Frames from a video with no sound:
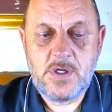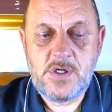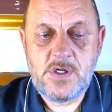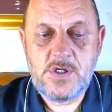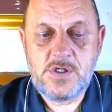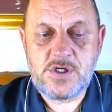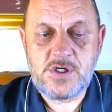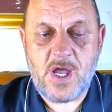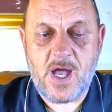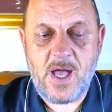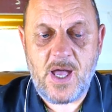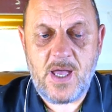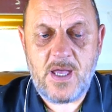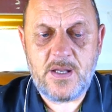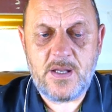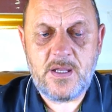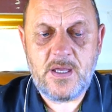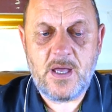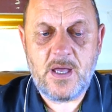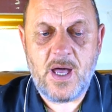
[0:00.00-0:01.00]

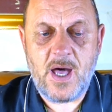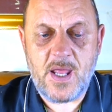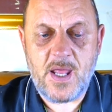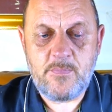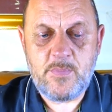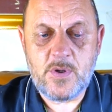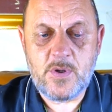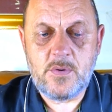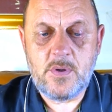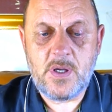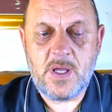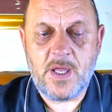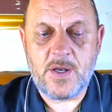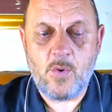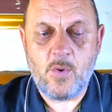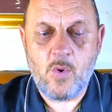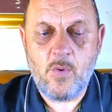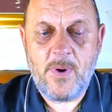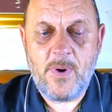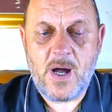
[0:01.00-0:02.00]
Shahar, Arbel, and
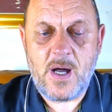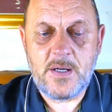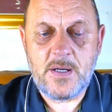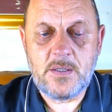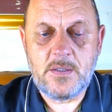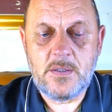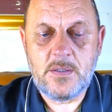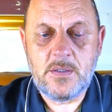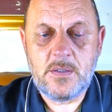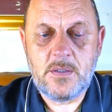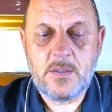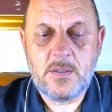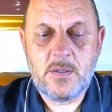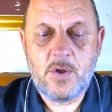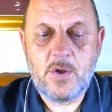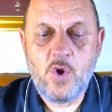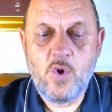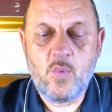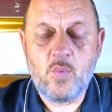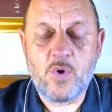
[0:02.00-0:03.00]
Omar,
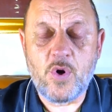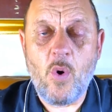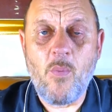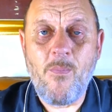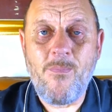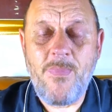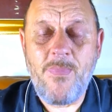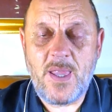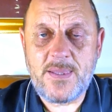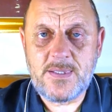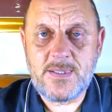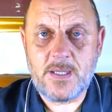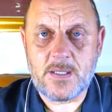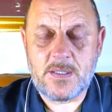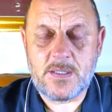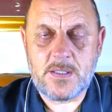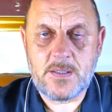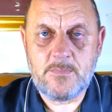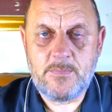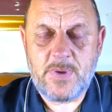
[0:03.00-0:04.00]
were all murdered
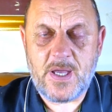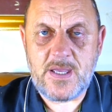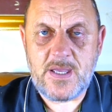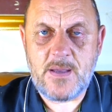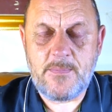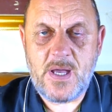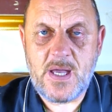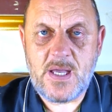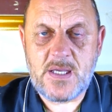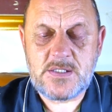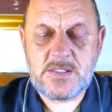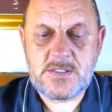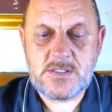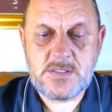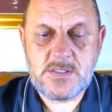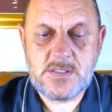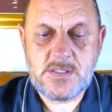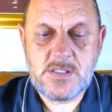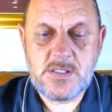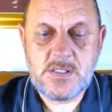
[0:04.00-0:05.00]
by Hamas
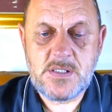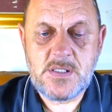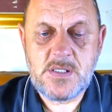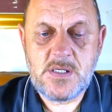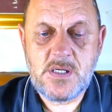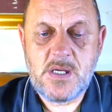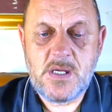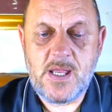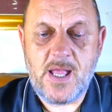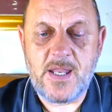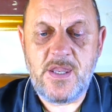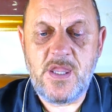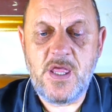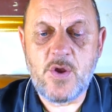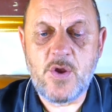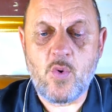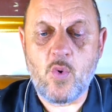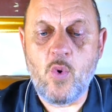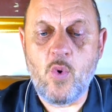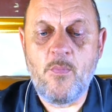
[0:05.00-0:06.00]
in
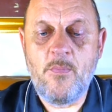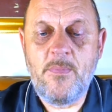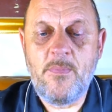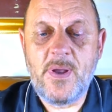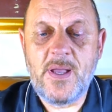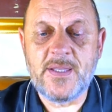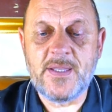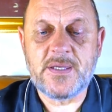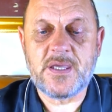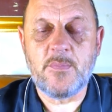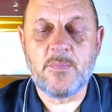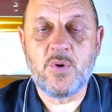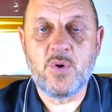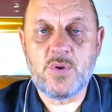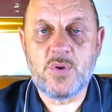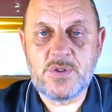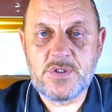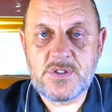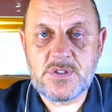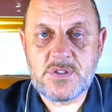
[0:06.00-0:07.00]
their home in
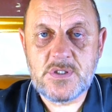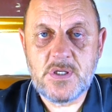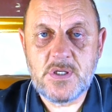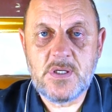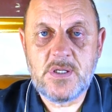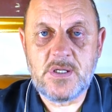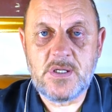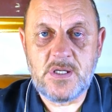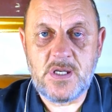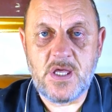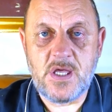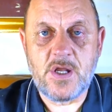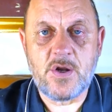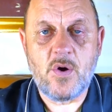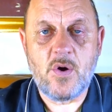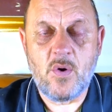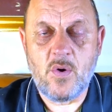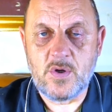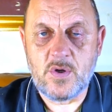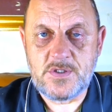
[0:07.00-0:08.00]
Kibbutz near
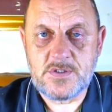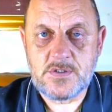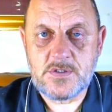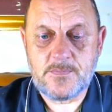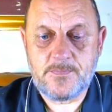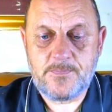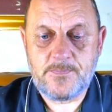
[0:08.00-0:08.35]
Oz.